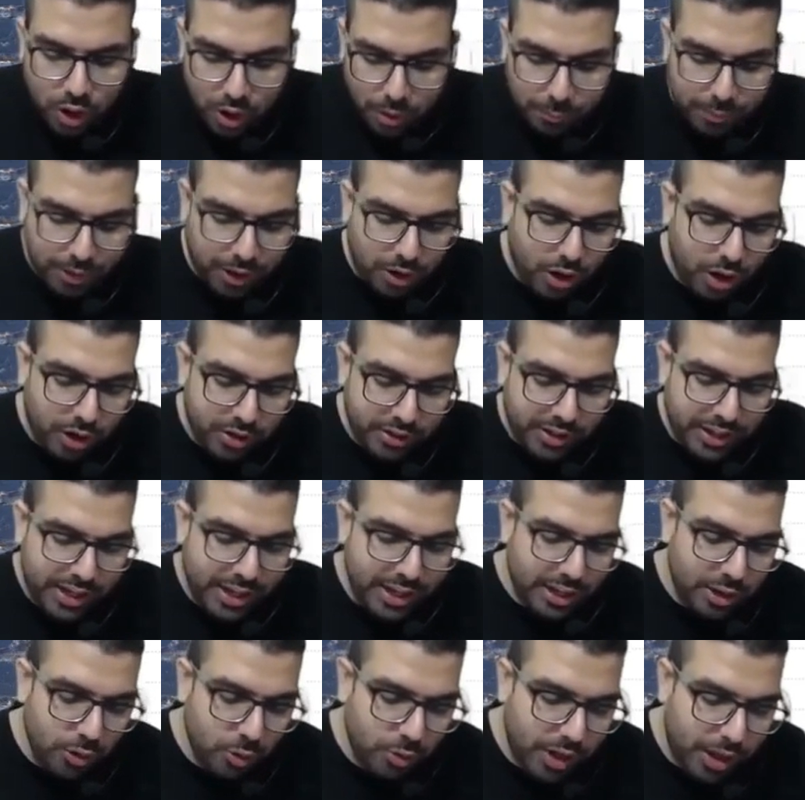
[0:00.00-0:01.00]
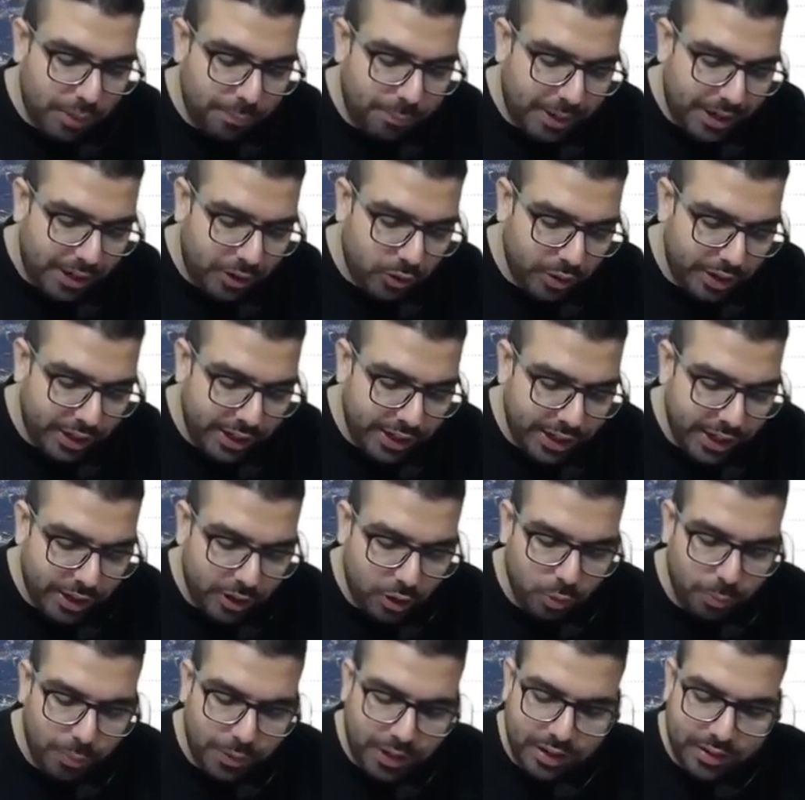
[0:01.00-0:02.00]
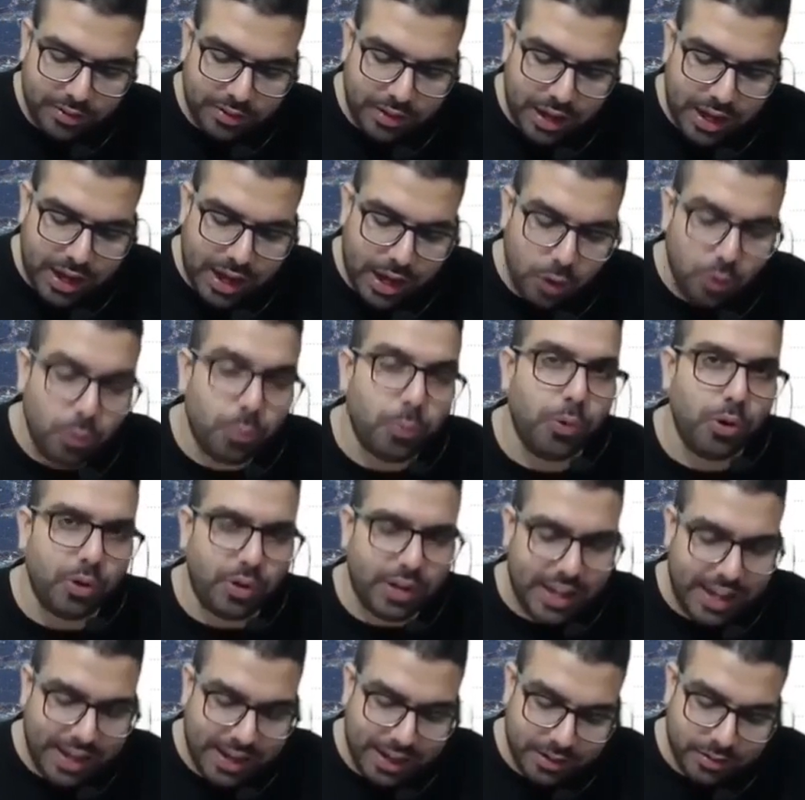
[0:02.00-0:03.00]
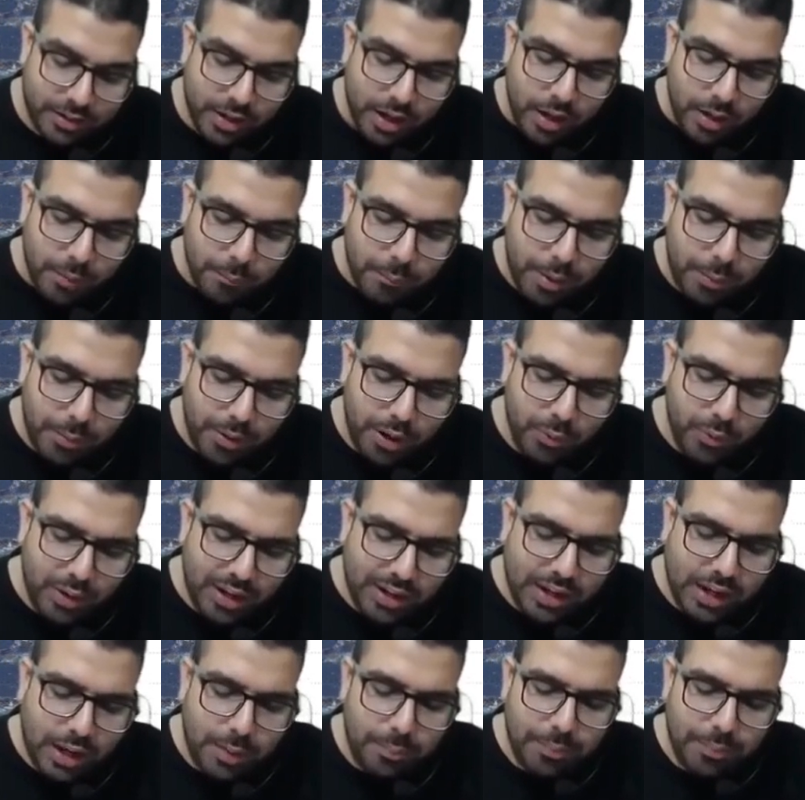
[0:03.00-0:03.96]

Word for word: because here you would have paid 28 rupees output tax Baba will come